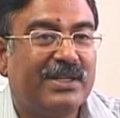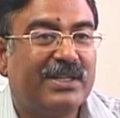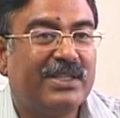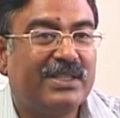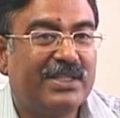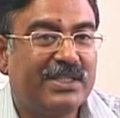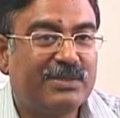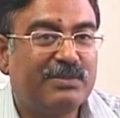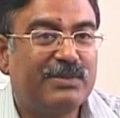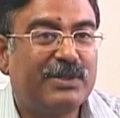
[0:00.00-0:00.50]

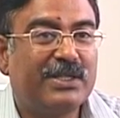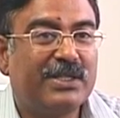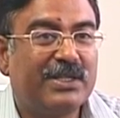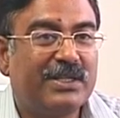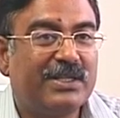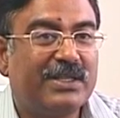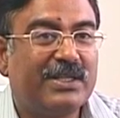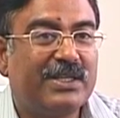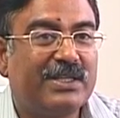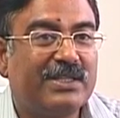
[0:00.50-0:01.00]
In this
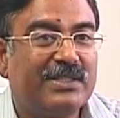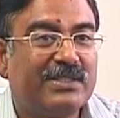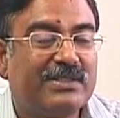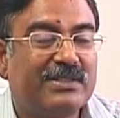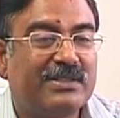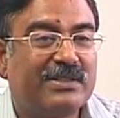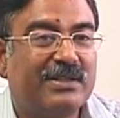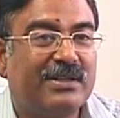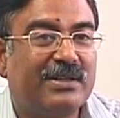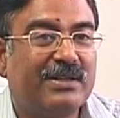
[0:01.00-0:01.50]
particular
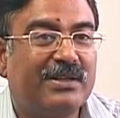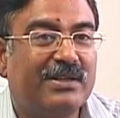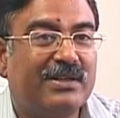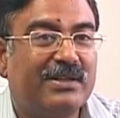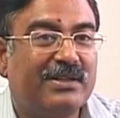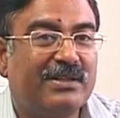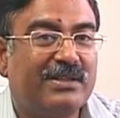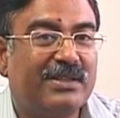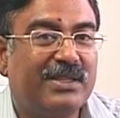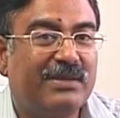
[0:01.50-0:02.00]
case,
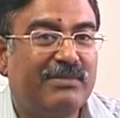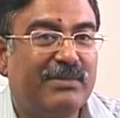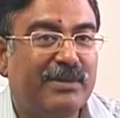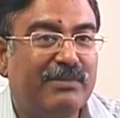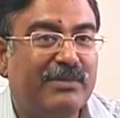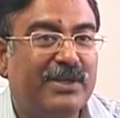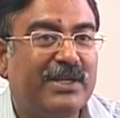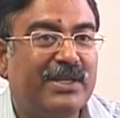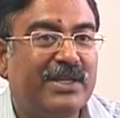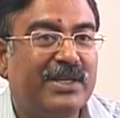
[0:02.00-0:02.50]
uh, the
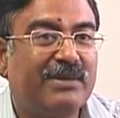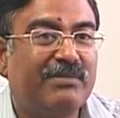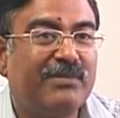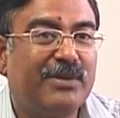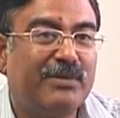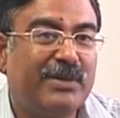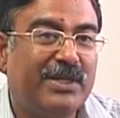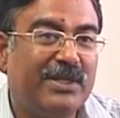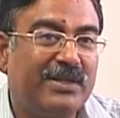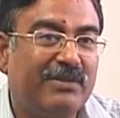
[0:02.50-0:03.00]
membrane can
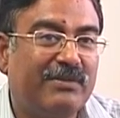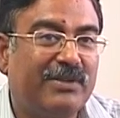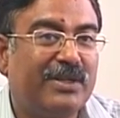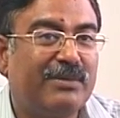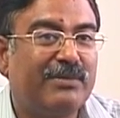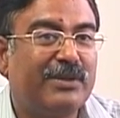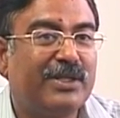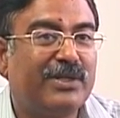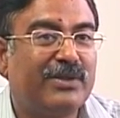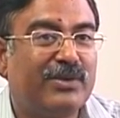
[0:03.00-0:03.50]
be made
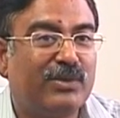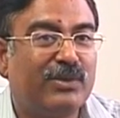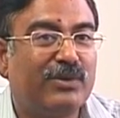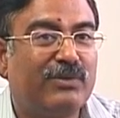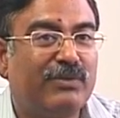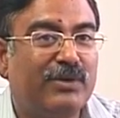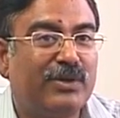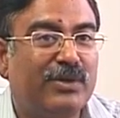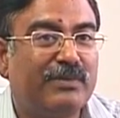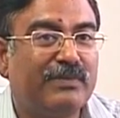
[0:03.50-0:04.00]
available in roll
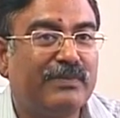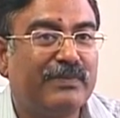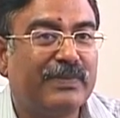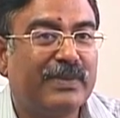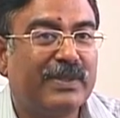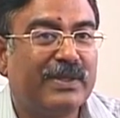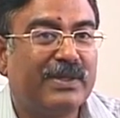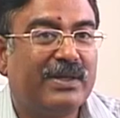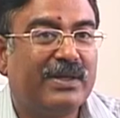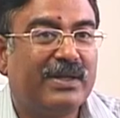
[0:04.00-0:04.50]
form
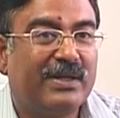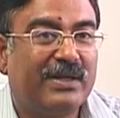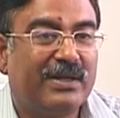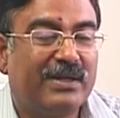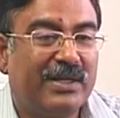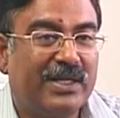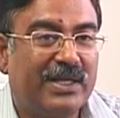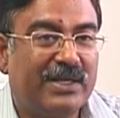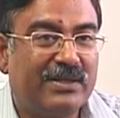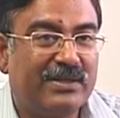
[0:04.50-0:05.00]
uh,
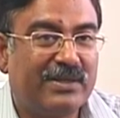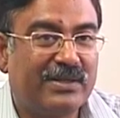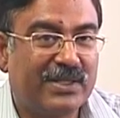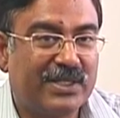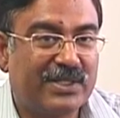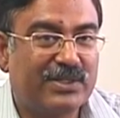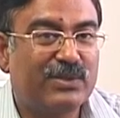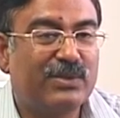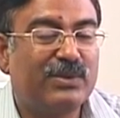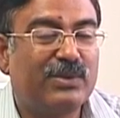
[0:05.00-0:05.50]
at
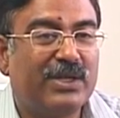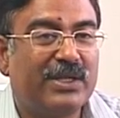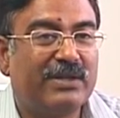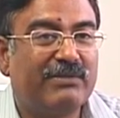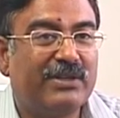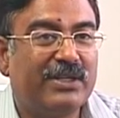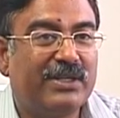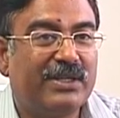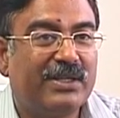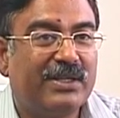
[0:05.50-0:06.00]
grassroots
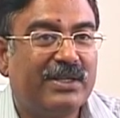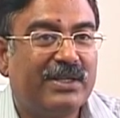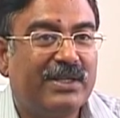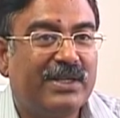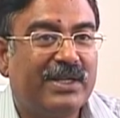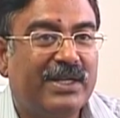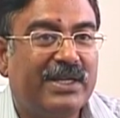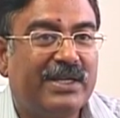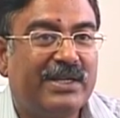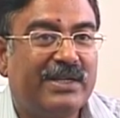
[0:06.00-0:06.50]
level
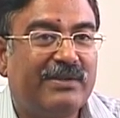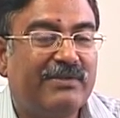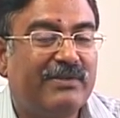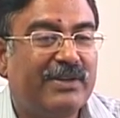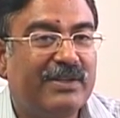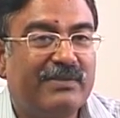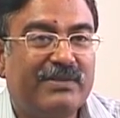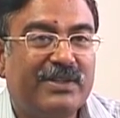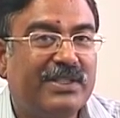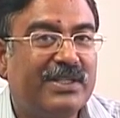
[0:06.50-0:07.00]
and
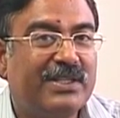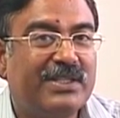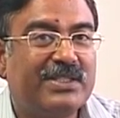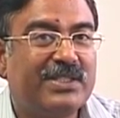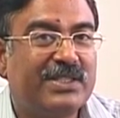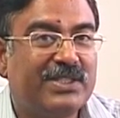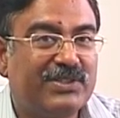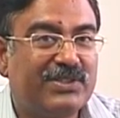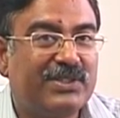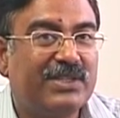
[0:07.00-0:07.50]
wherever there
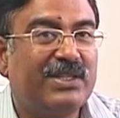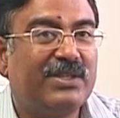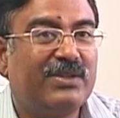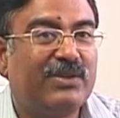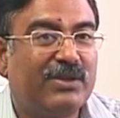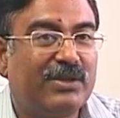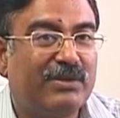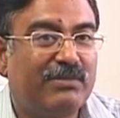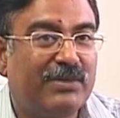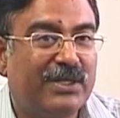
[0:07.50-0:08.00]
is injury
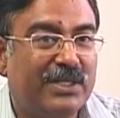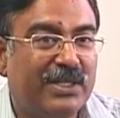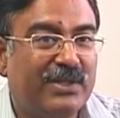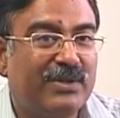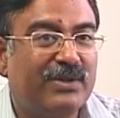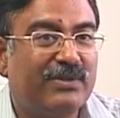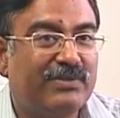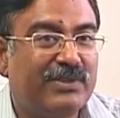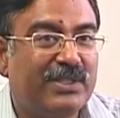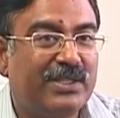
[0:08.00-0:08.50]
or
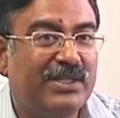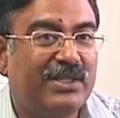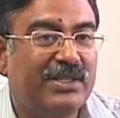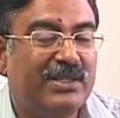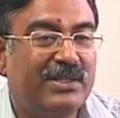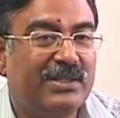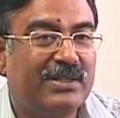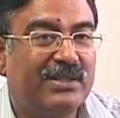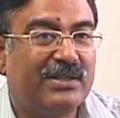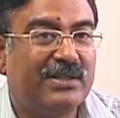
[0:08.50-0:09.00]
burning of
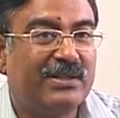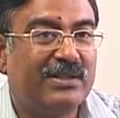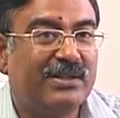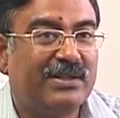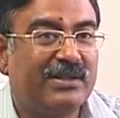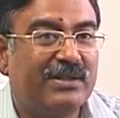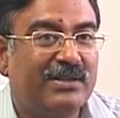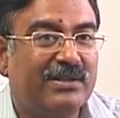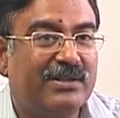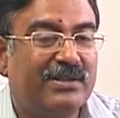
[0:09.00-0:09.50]
the
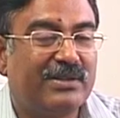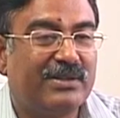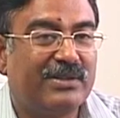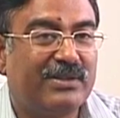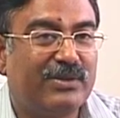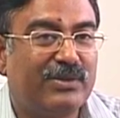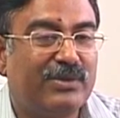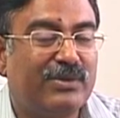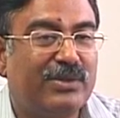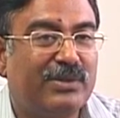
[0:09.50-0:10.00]
uh,
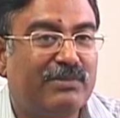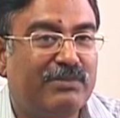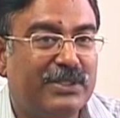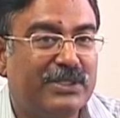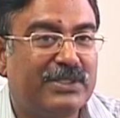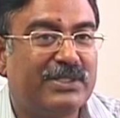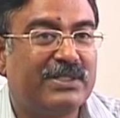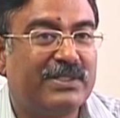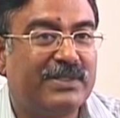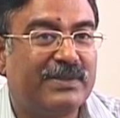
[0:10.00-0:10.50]
you know a
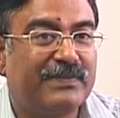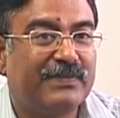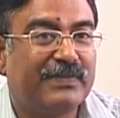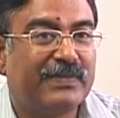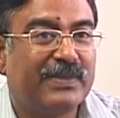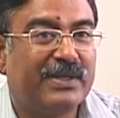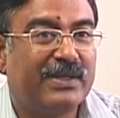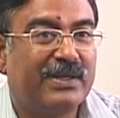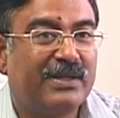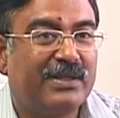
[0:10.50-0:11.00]
person,
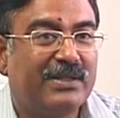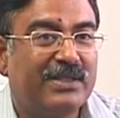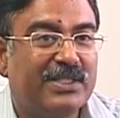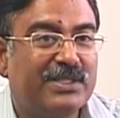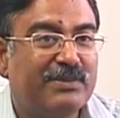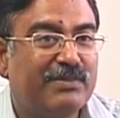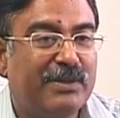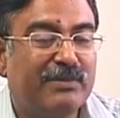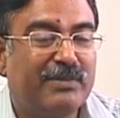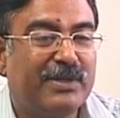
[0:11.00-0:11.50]
uh,
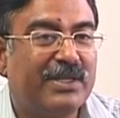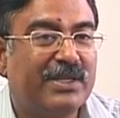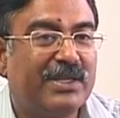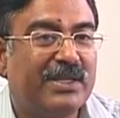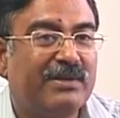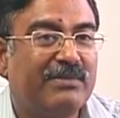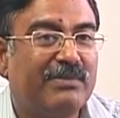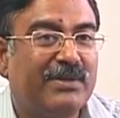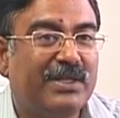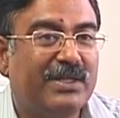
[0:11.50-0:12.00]
this membrane
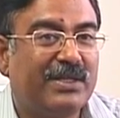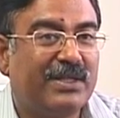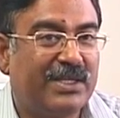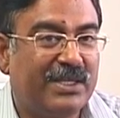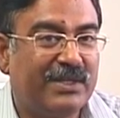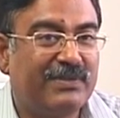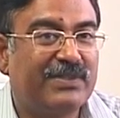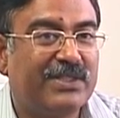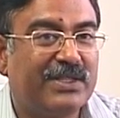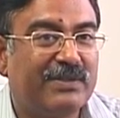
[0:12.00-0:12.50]
can be a
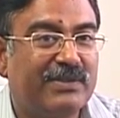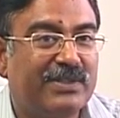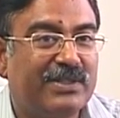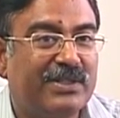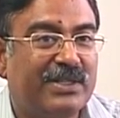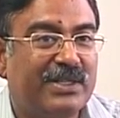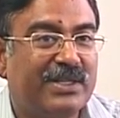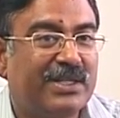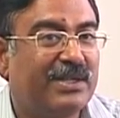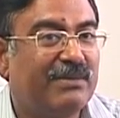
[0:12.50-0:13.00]
lifesaver,
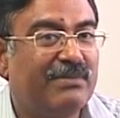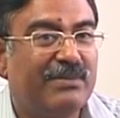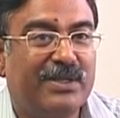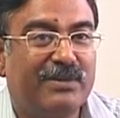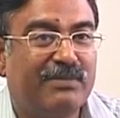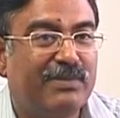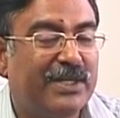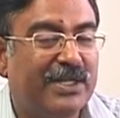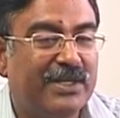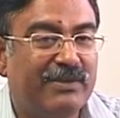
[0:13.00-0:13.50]
it can be
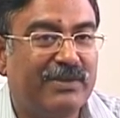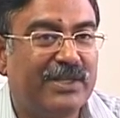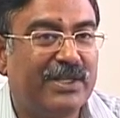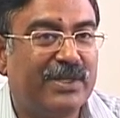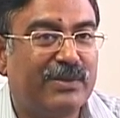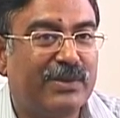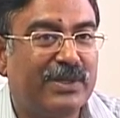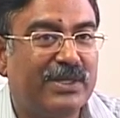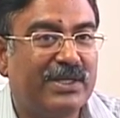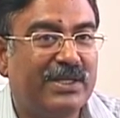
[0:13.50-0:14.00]
applied
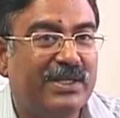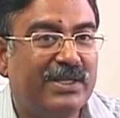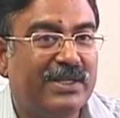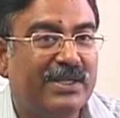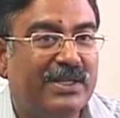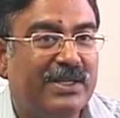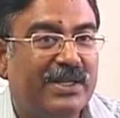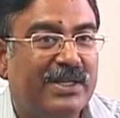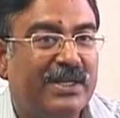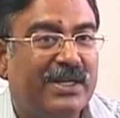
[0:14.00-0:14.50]
very quickly
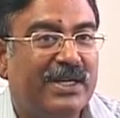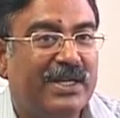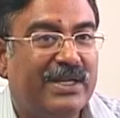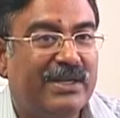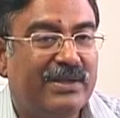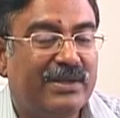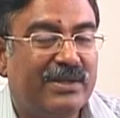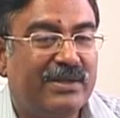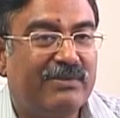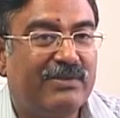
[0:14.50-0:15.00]

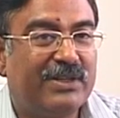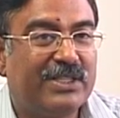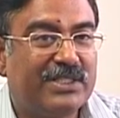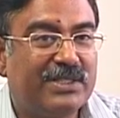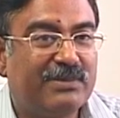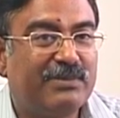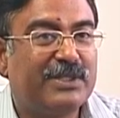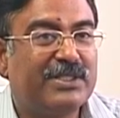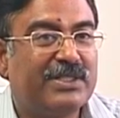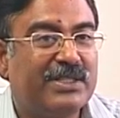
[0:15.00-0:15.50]
and
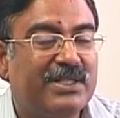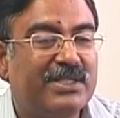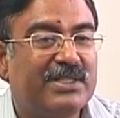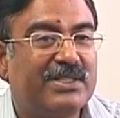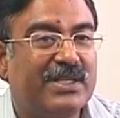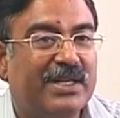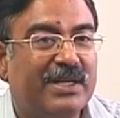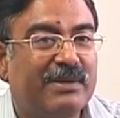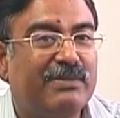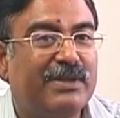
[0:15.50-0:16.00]
once a person
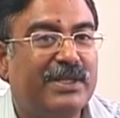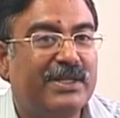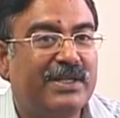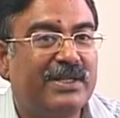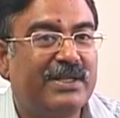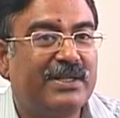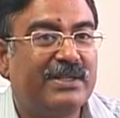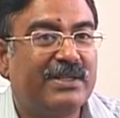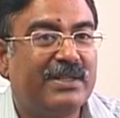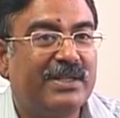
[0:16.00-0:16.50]
is wrapped in
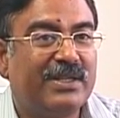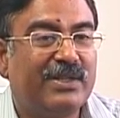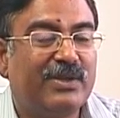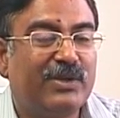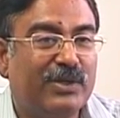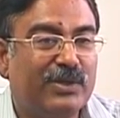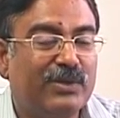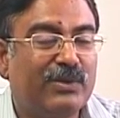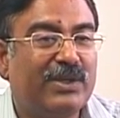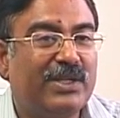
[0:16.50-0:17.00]
it, it
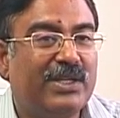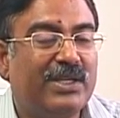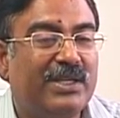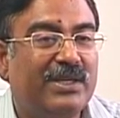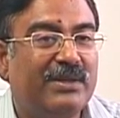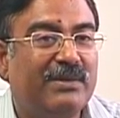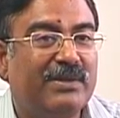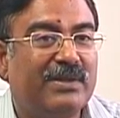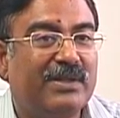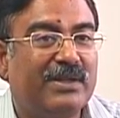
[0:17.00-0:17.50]
not
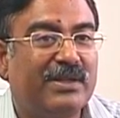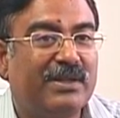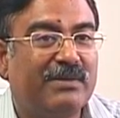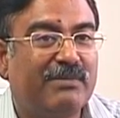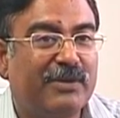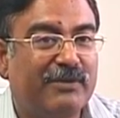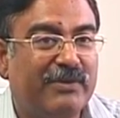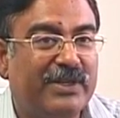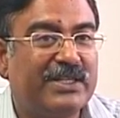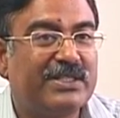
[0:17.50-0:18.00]
only
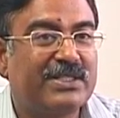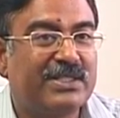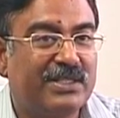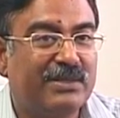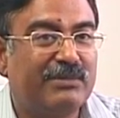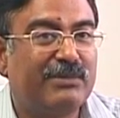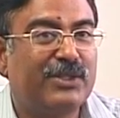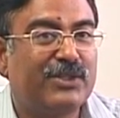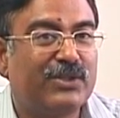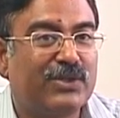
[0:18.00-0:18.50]
prevents
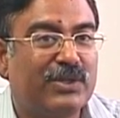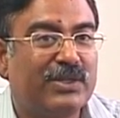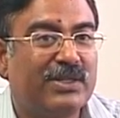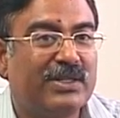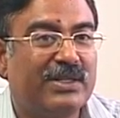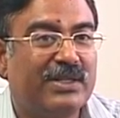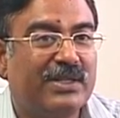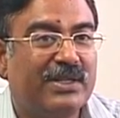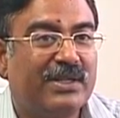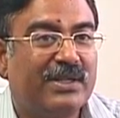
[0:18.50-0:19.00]
thermal
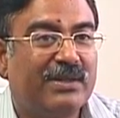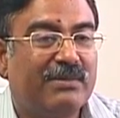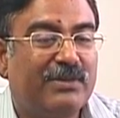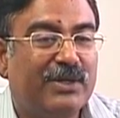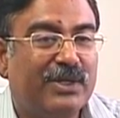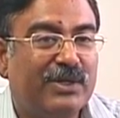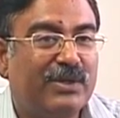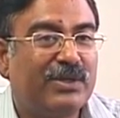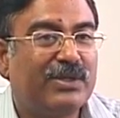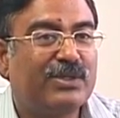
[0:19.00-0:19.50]
shock
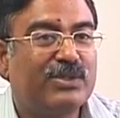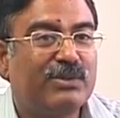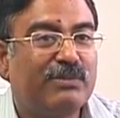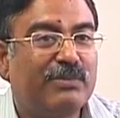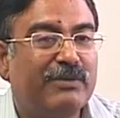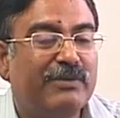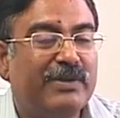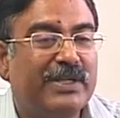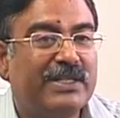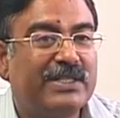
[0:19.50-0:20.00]
but also
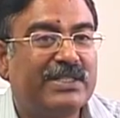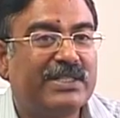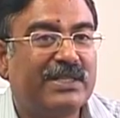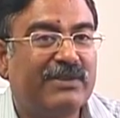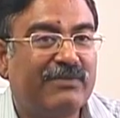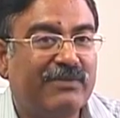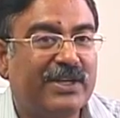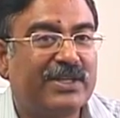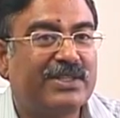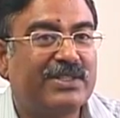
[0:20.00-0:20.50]
prevents
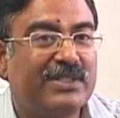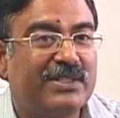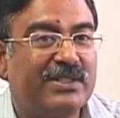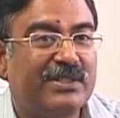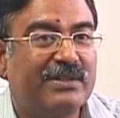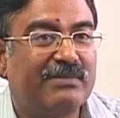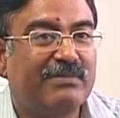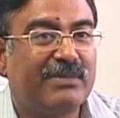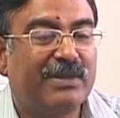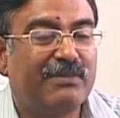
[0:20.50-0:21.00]
infection
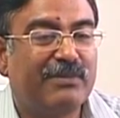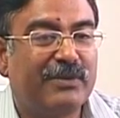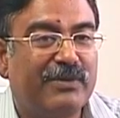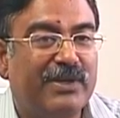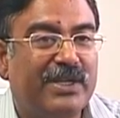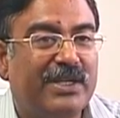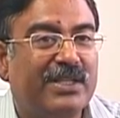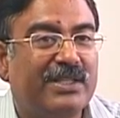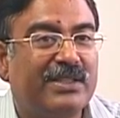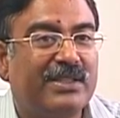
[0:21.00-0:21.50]
by
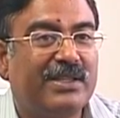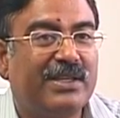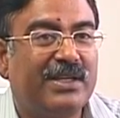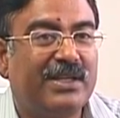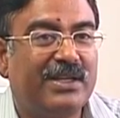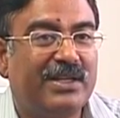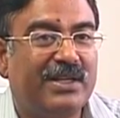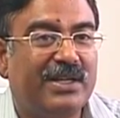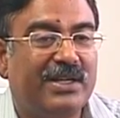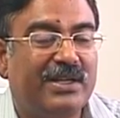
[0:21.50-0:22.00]
preventing the
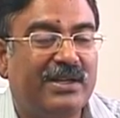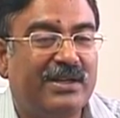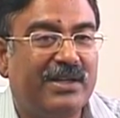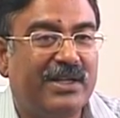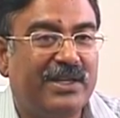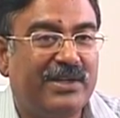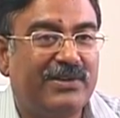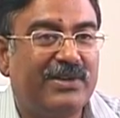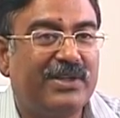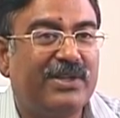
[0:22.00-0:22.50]

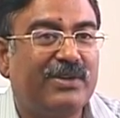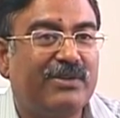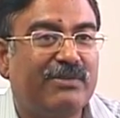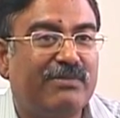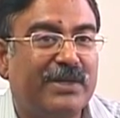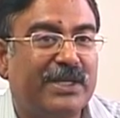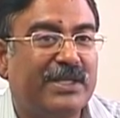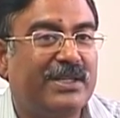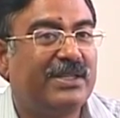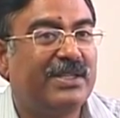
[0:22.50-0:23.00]
entry
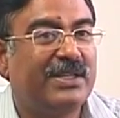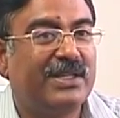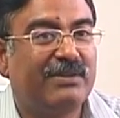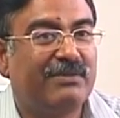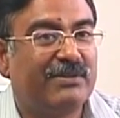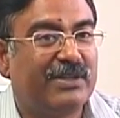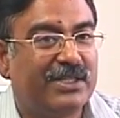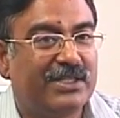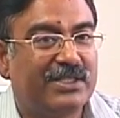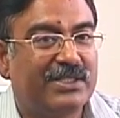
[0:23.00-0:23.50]
of bacteria
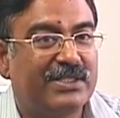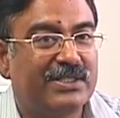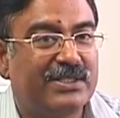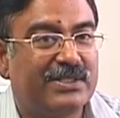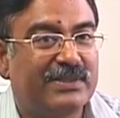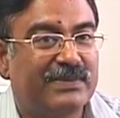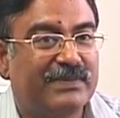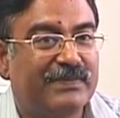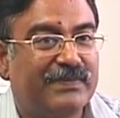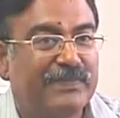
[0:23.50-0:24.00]
and
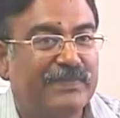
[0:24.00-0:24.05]
viruses.